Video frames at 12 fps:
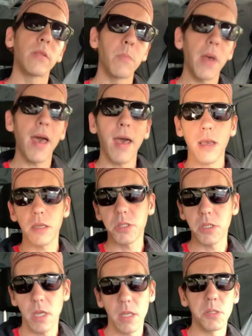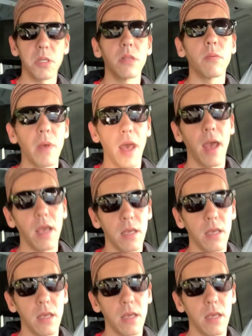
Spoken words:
the pack stays in the back.